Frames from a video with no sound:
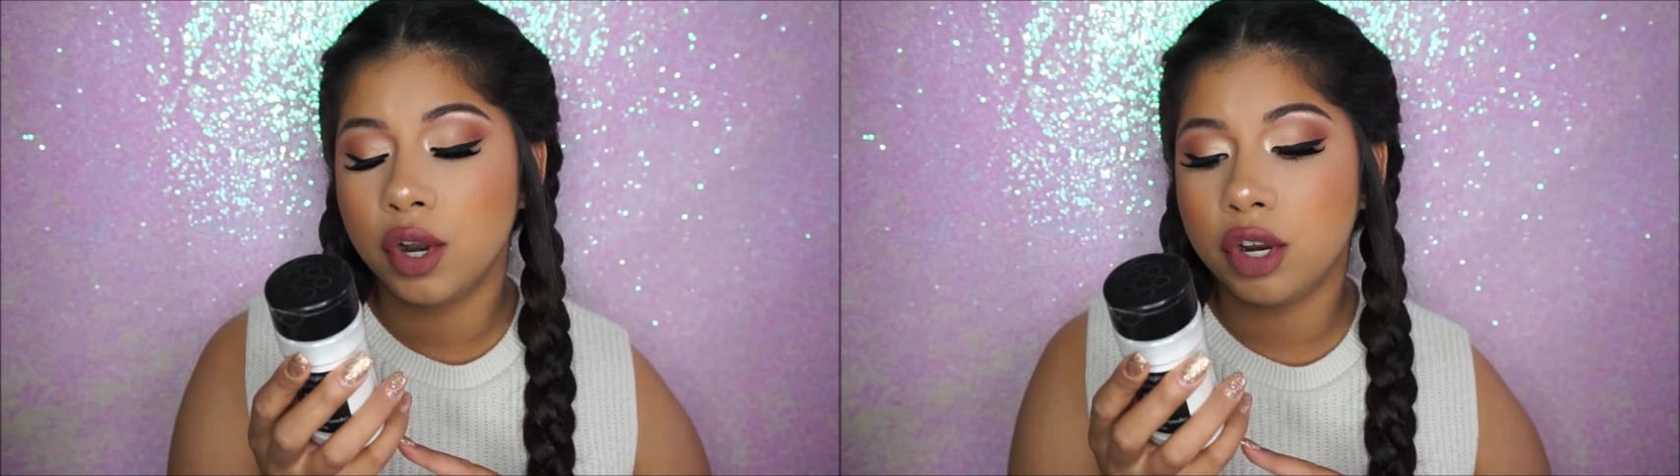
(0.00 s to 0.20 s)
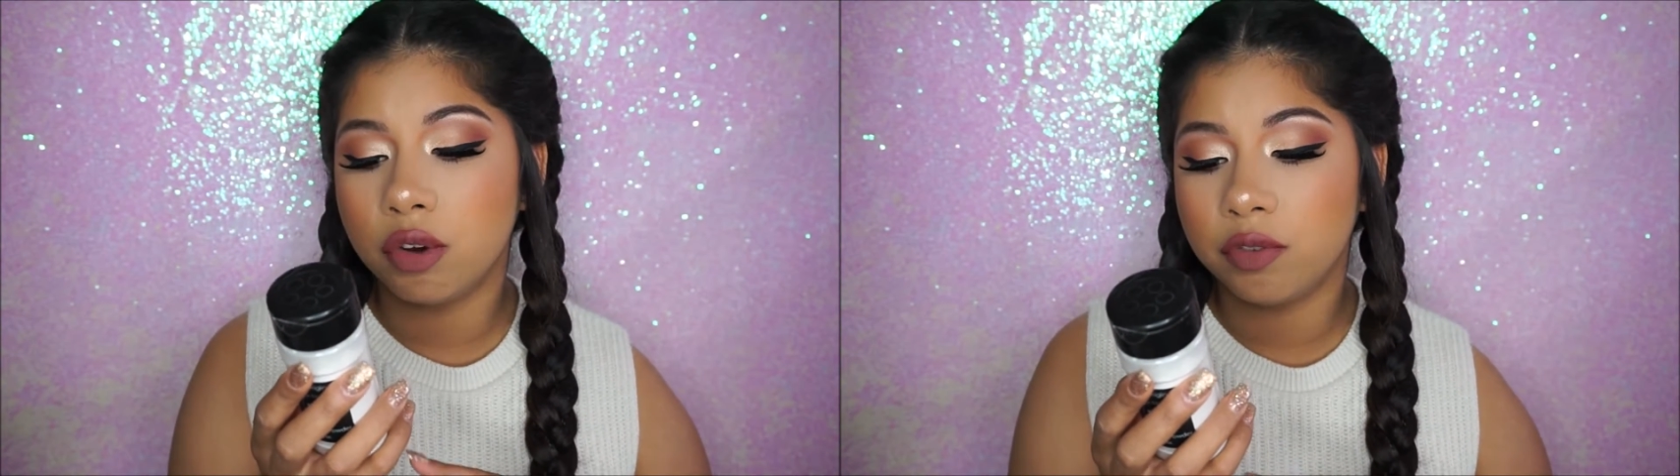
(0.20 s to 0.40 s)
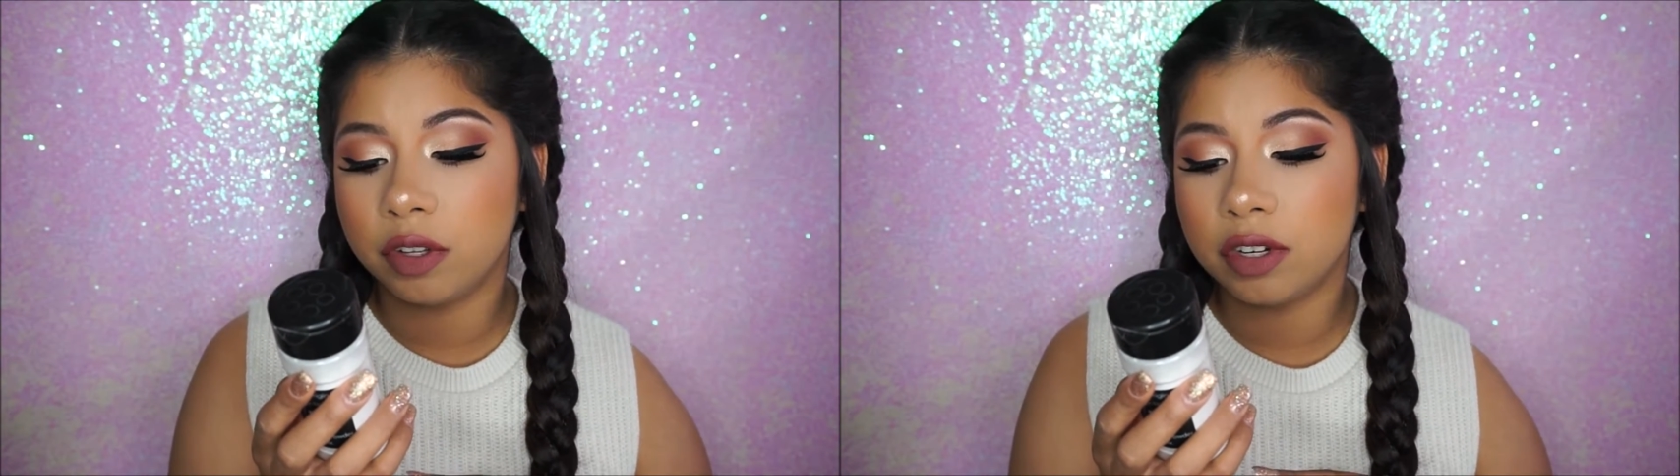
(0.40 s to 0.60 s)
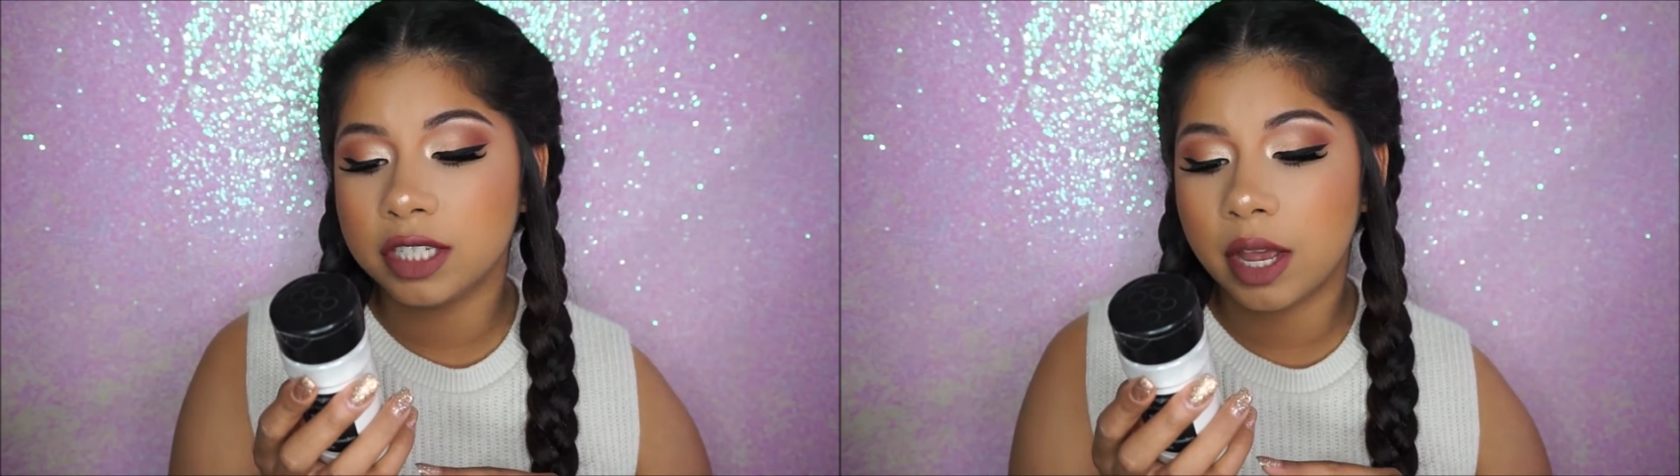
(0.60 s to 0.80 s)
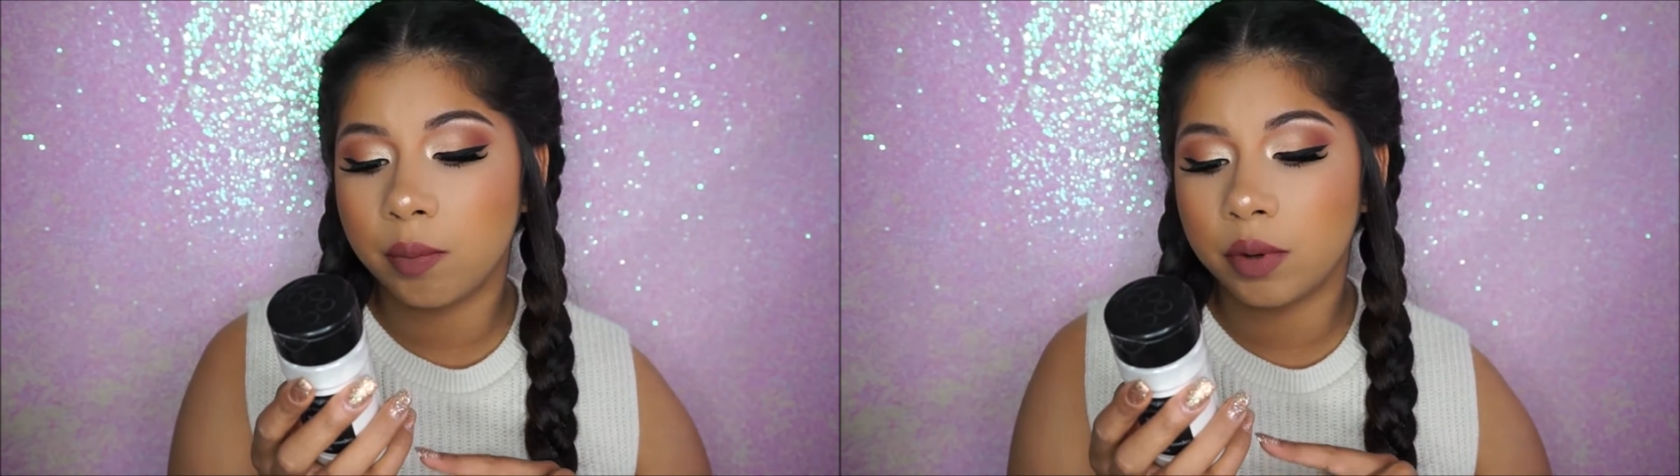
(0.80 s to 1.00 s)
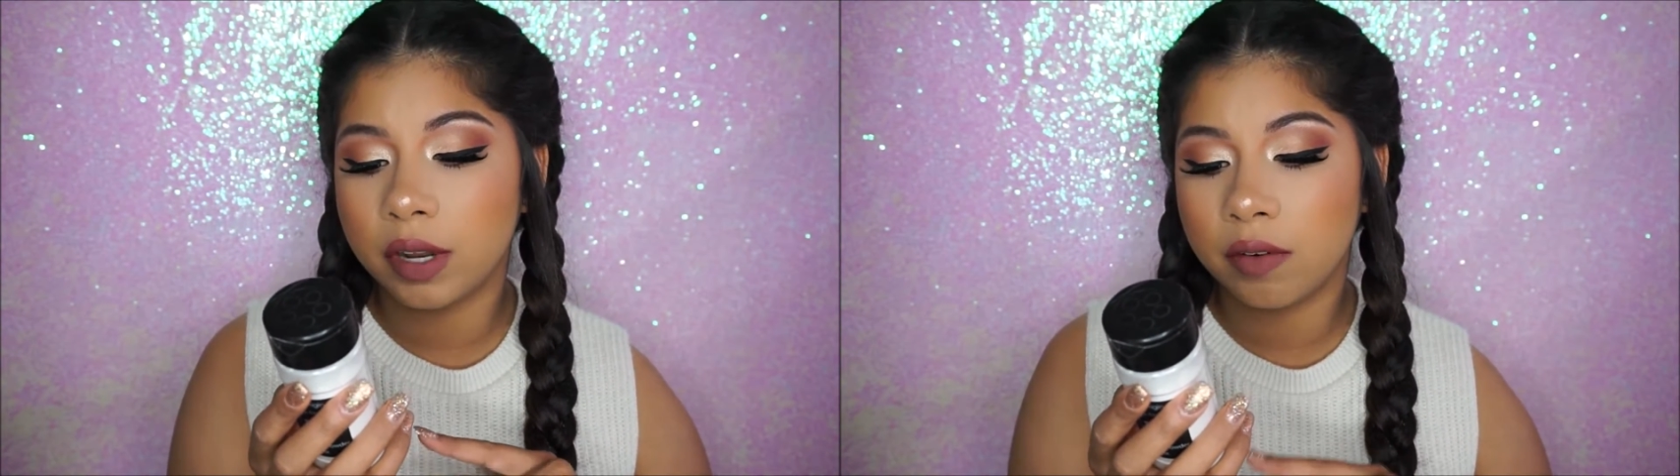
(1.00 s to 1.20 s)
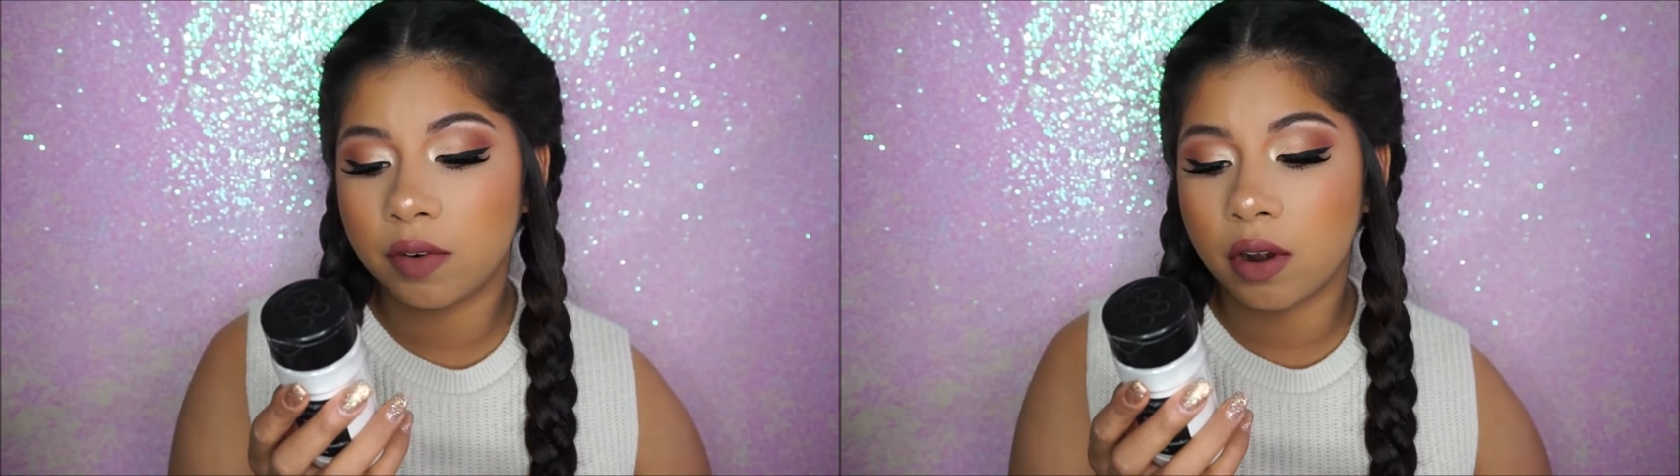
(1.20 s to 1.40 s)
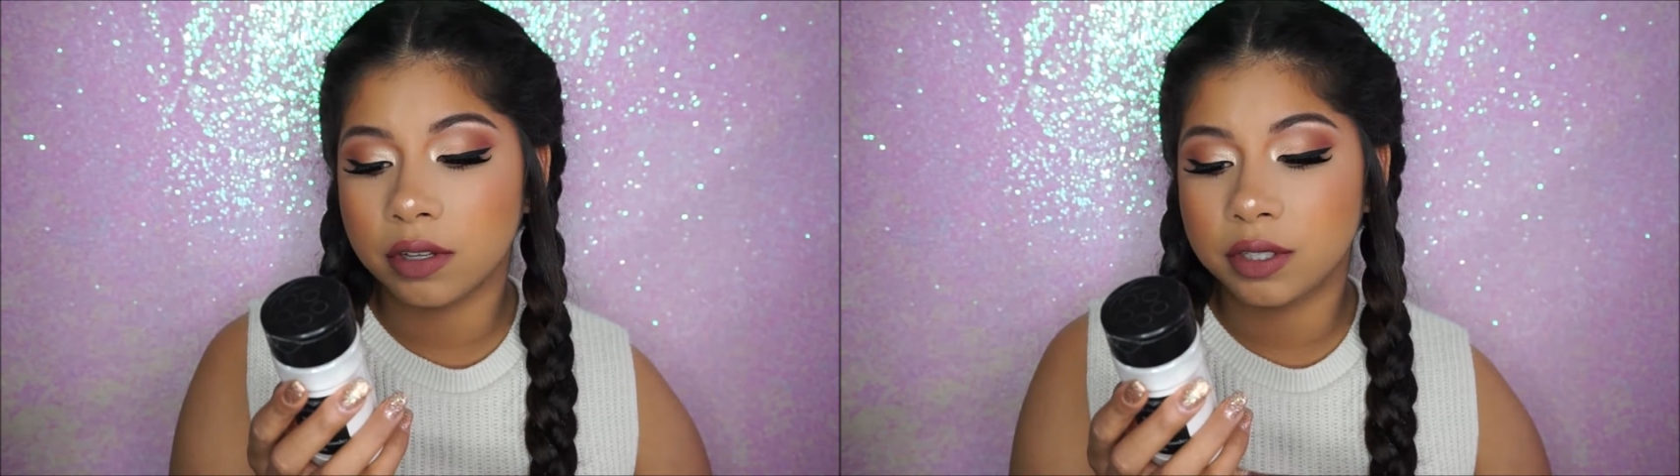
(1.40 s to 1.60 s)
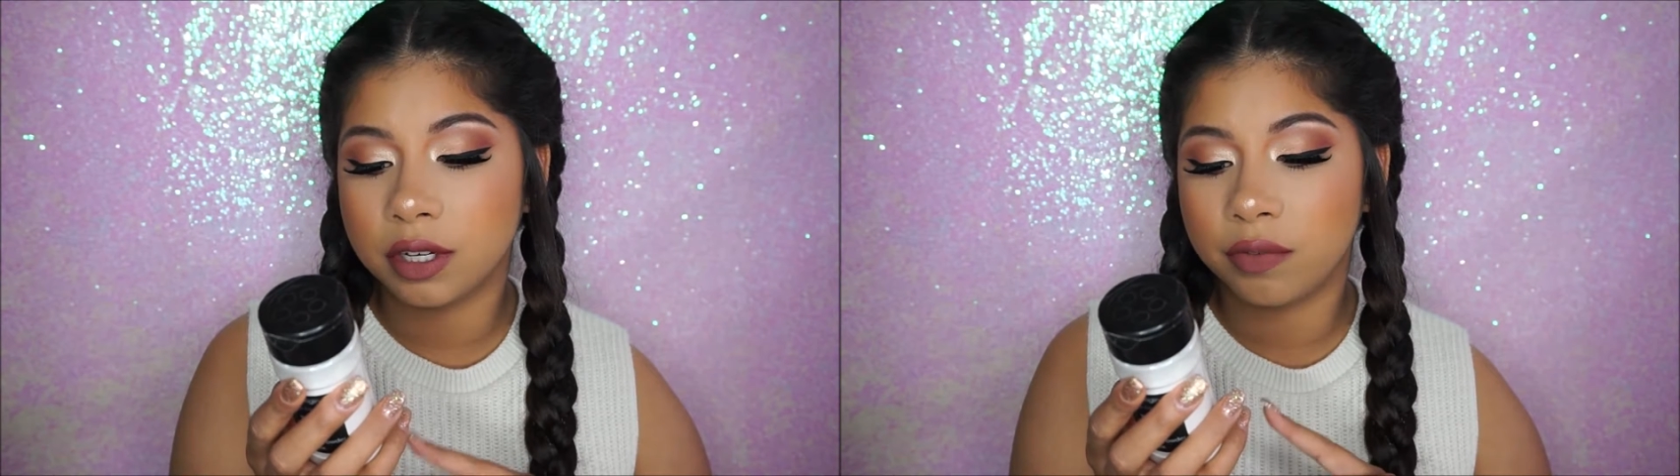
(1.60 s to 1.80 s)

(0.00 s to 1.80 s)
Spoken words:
no fillers, and will never alter